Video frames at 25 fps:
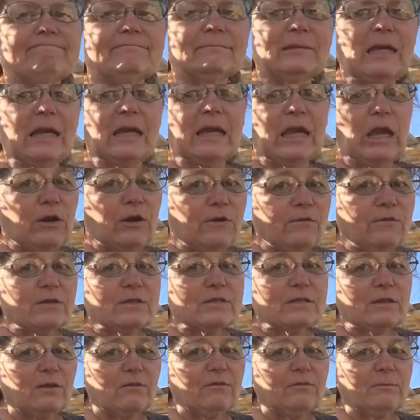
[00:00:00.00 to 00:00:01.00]
take care of
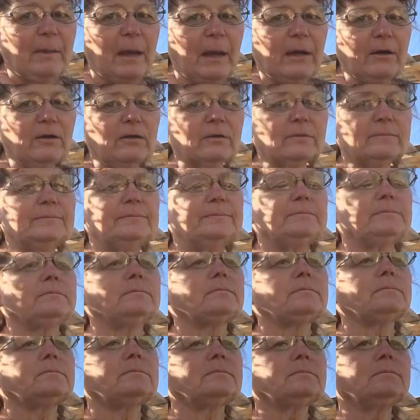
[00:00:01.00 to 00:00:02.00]
yourself better.
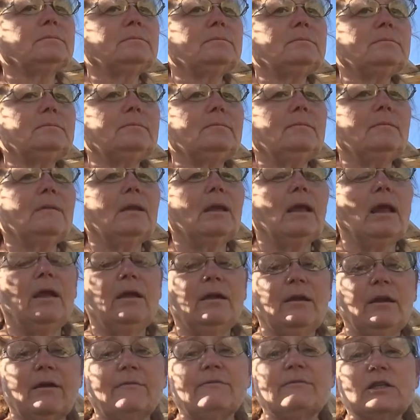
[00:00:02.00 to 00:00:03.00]

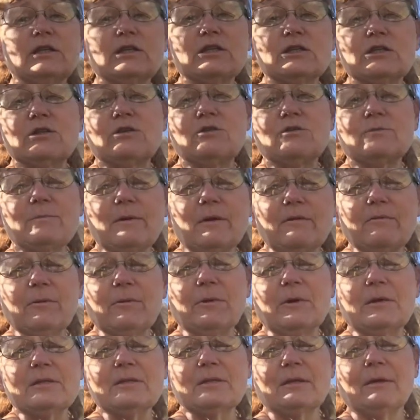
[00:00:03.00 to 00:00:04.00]
You have to excuse my
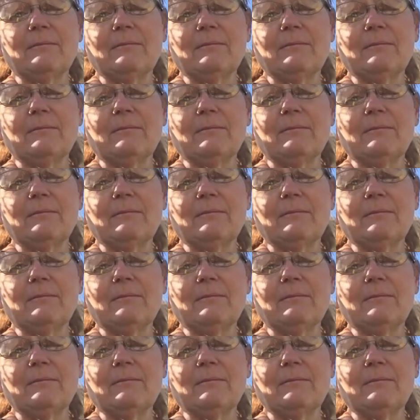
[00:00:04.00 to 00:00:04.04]
voice.